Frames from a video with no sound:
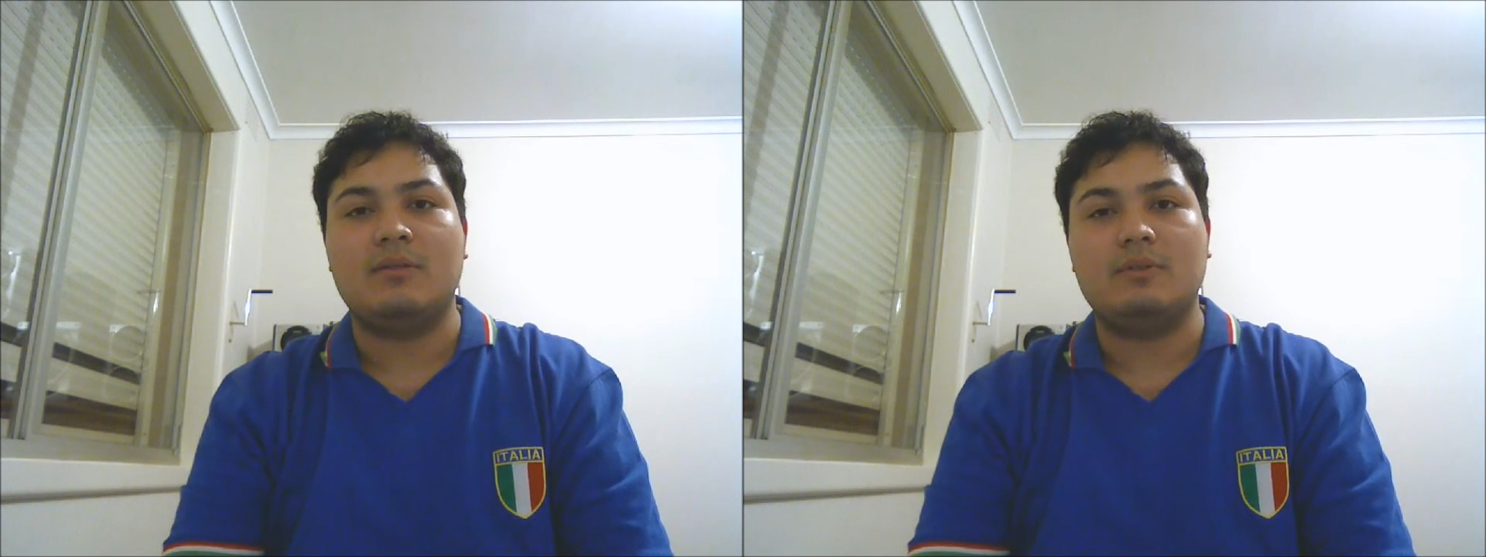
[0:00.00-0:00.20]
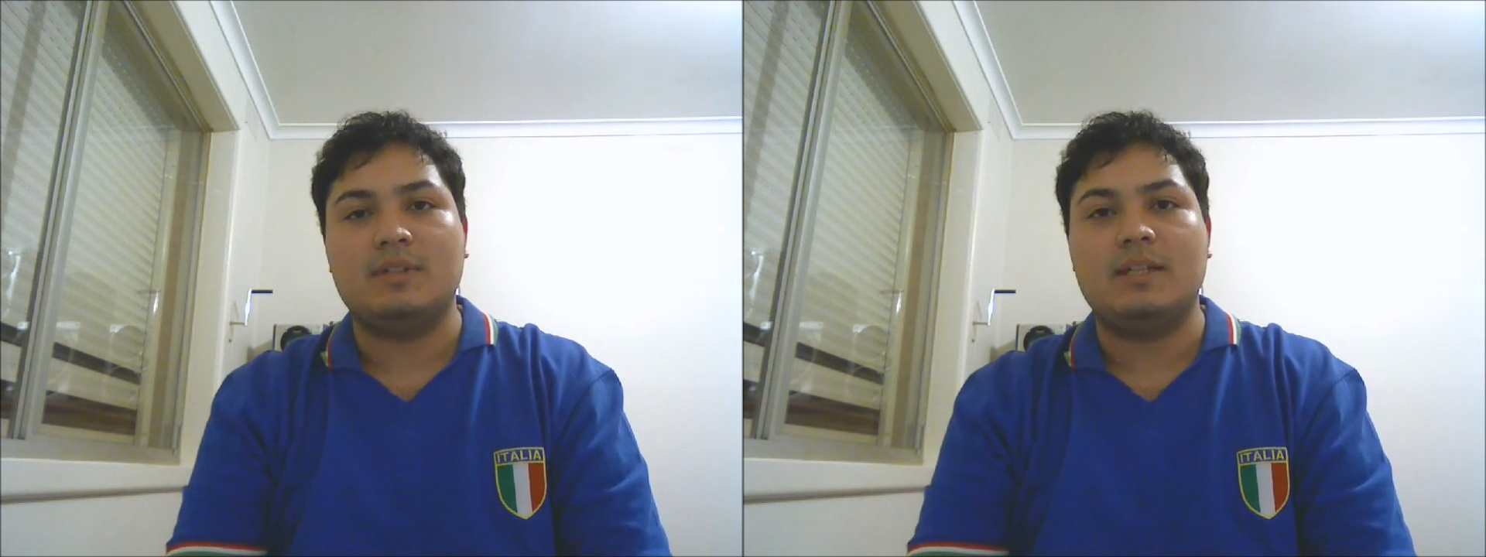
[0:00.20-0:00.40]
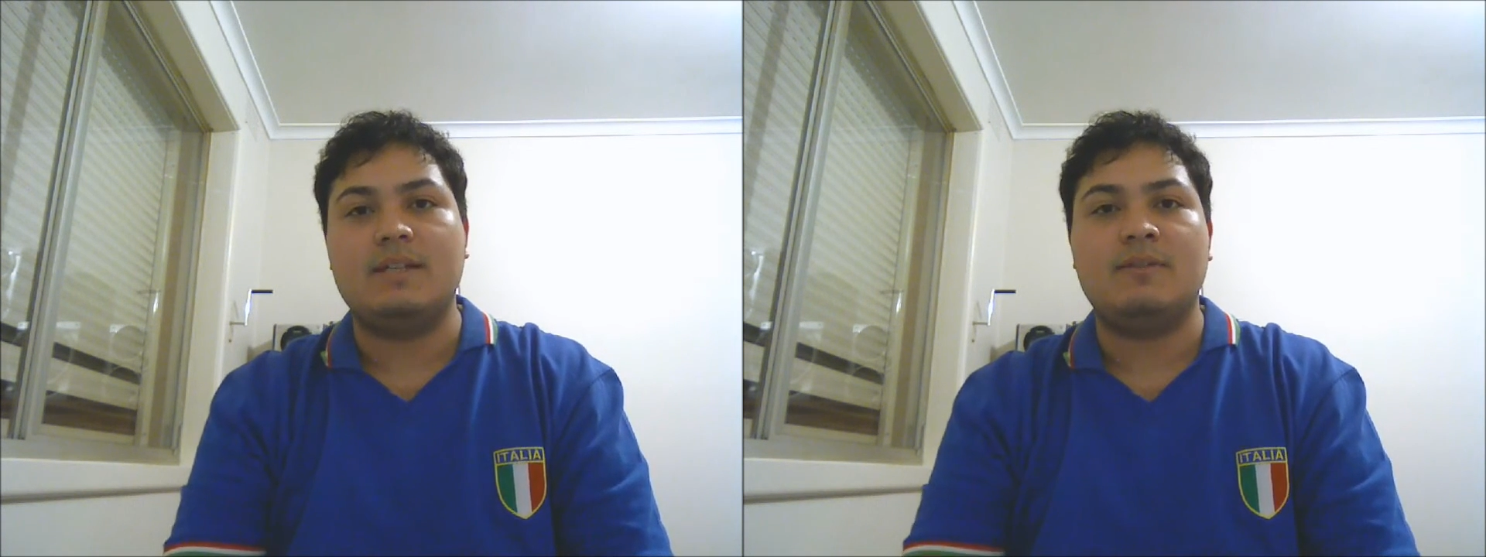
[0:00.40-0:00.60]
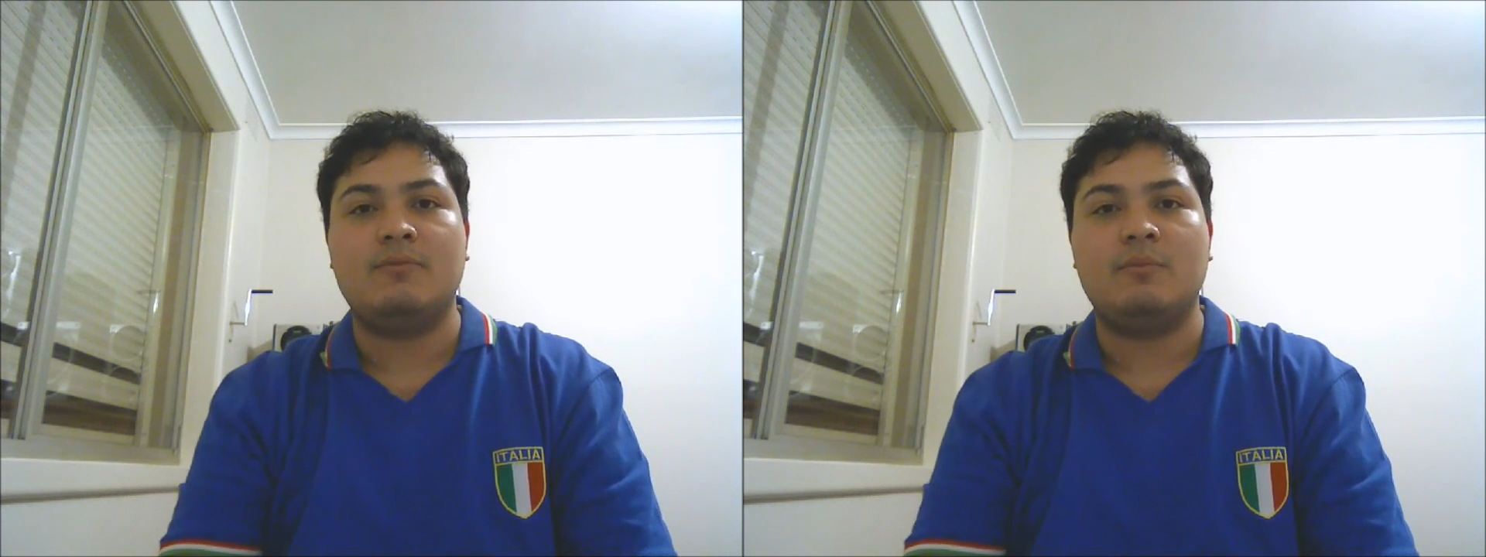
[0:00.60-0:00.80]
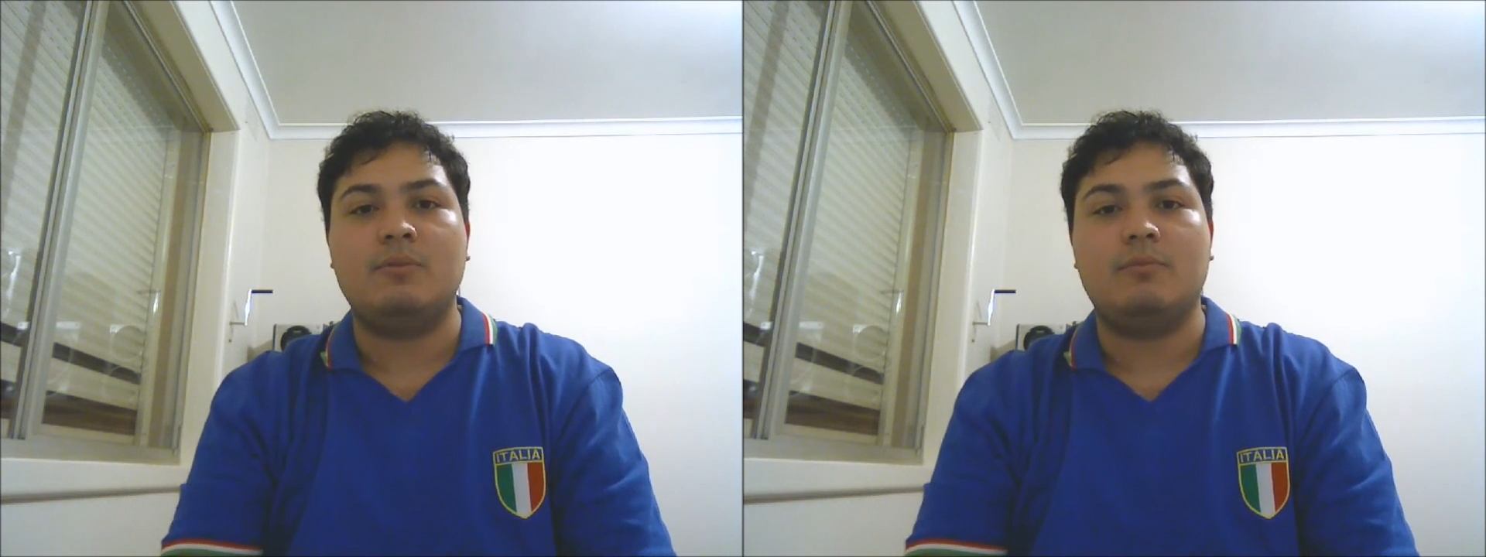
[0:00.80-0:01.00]
Udinese were
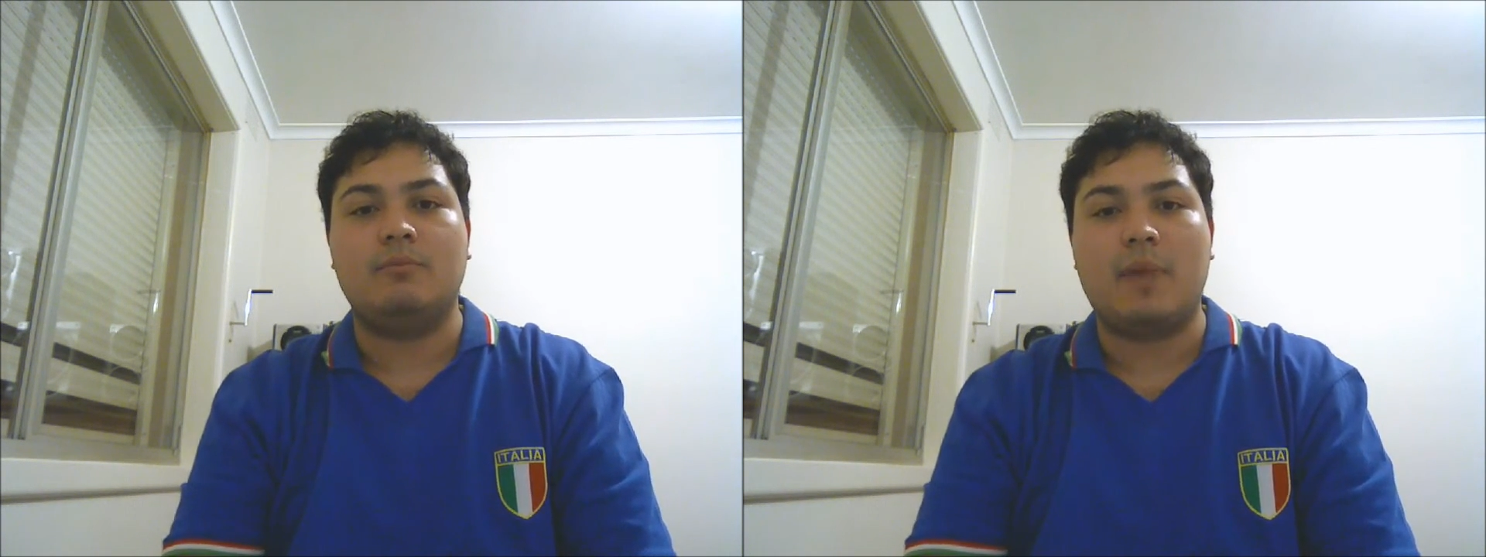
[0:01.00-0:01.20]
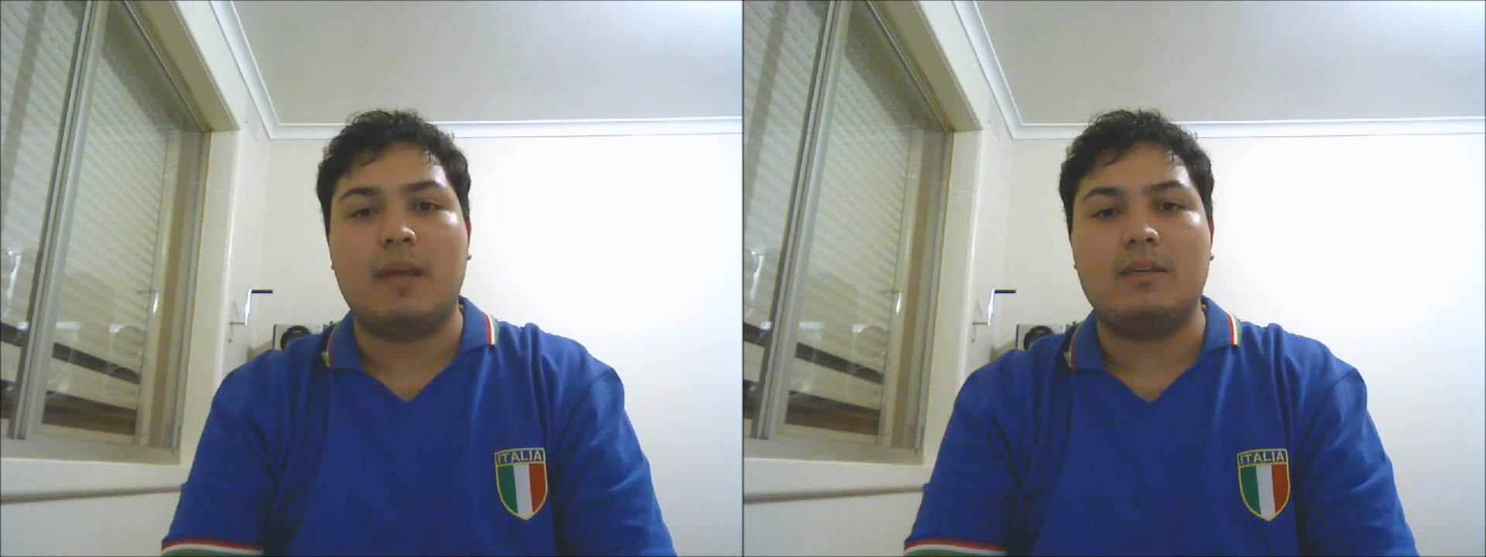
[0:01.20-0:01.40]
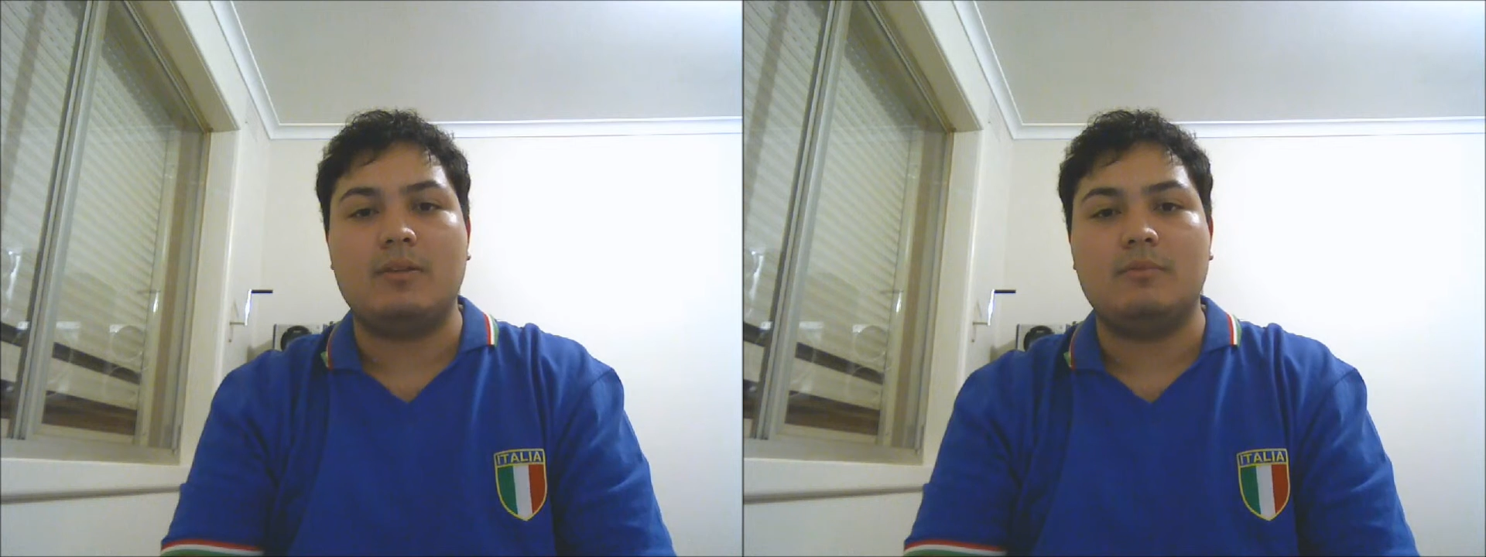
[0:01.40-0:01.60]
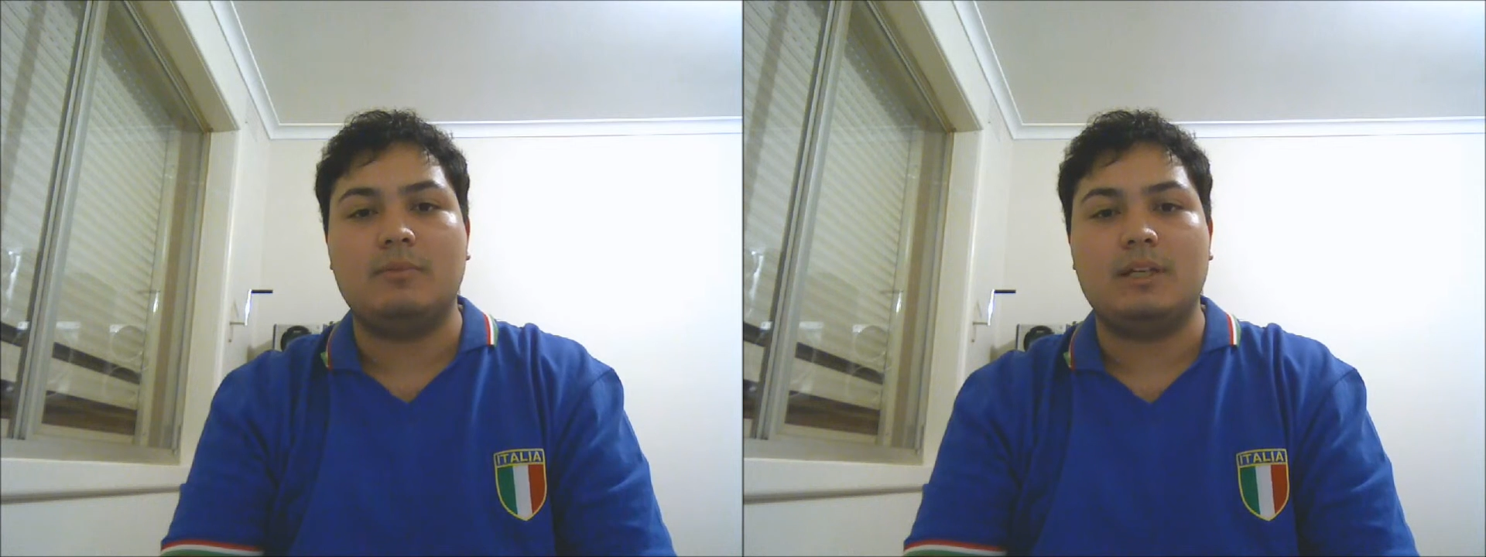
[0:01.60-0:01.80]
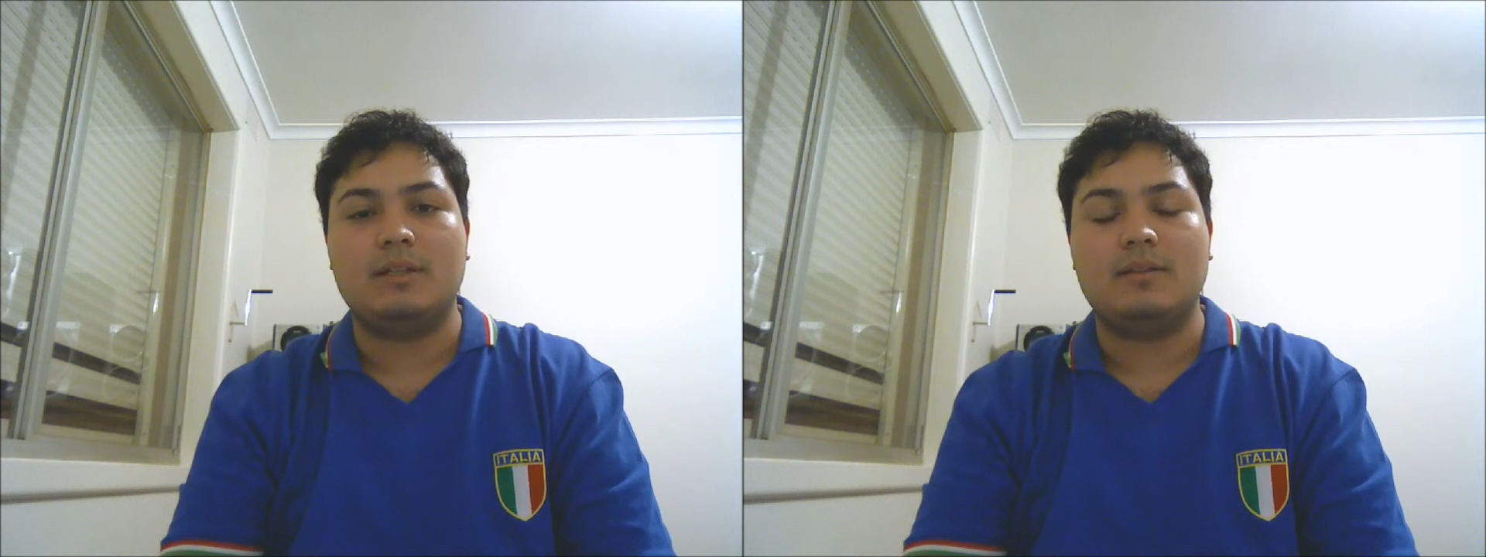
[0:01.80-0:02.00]
put back in their
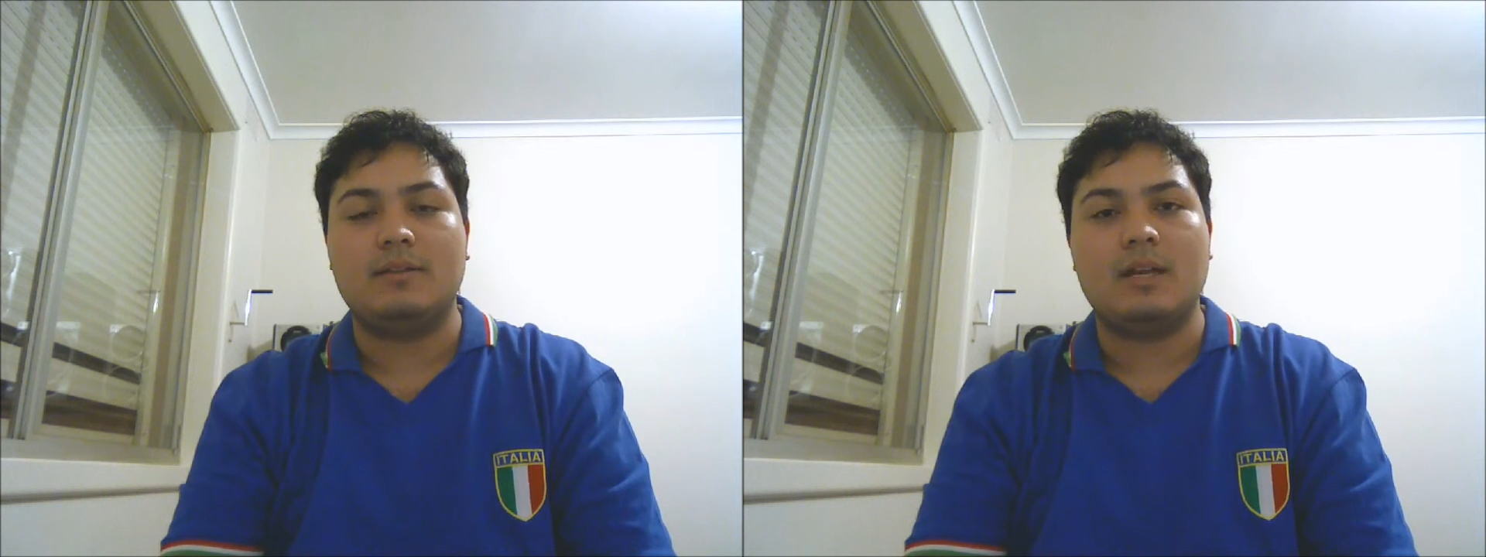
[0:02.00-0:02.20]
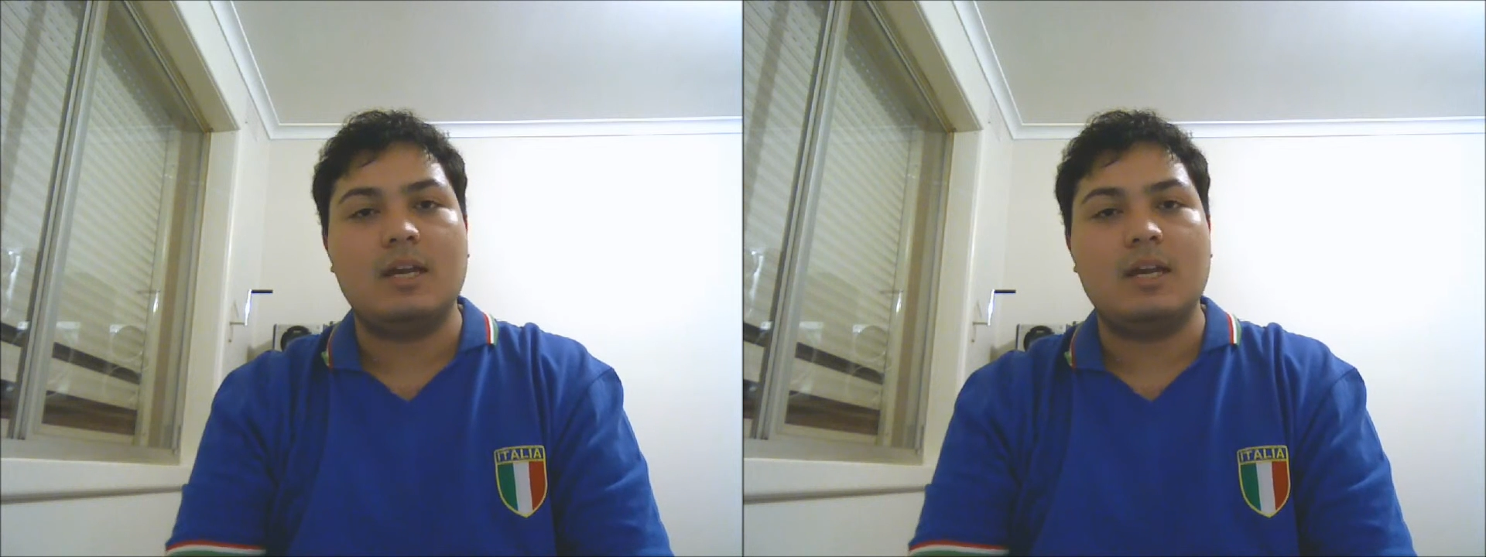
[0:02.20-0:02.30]
place.